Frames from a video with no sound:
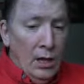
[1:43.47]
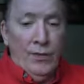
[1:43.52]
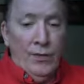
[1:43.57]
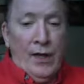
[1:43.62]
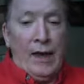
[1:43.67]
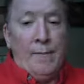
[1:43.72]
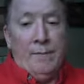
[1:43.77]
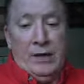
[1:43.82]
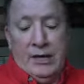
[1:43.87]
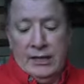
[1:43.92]

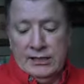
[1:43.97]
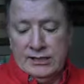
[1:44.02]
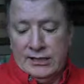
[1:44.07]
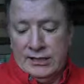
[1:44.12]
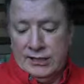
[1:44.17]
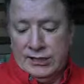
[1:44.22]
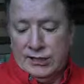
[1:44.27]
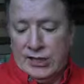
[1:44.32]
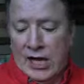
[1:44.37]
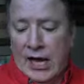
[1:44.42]
That means
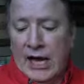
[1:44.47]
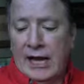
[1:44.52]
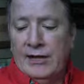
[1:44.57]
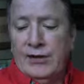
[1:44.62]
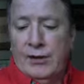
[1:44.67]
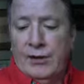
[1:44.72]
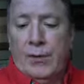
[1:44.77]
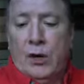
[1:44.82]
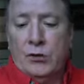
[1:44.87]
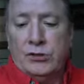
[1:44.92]
inside
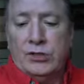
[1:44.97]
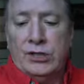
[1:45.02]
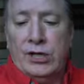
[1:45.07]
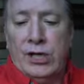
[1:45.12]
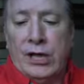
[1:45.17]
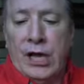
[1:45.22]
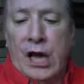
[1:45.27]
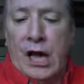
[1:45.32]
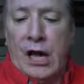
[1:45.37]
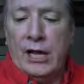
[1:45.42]
the Mosin
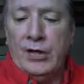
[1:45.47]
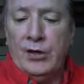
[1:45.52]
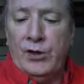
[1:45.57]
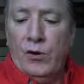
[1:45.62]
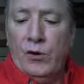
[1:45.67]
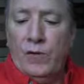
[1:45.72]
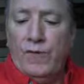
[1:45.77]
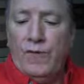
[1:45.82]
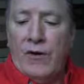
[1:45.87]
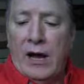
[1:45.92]
Nagant
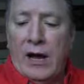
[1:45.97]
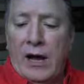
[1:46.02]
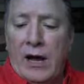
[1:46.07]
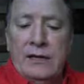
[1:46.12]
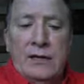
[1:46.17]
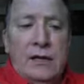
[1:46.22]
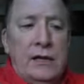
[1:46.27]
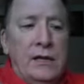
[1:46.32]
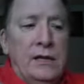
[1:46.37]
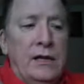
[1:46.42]
you'll
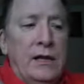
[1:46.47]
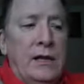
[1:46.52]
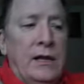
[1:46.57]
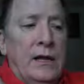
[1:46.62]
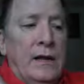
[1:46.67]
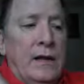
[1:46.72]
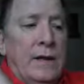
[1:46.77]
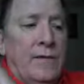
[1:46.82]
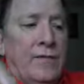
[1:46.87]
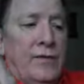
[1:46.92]
find
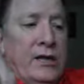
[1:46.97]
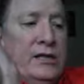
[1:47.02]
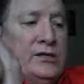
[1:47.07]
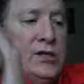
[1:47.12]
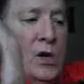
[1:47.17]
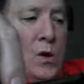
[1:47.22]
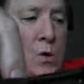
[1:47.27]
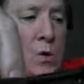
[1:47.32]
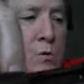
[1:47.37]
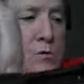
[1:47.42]
these
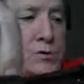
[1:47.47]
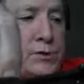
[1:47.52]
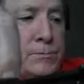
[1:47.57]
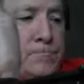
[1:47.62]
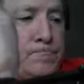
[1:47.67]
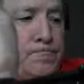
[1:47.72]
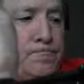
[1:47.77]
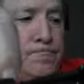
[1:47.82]
holes.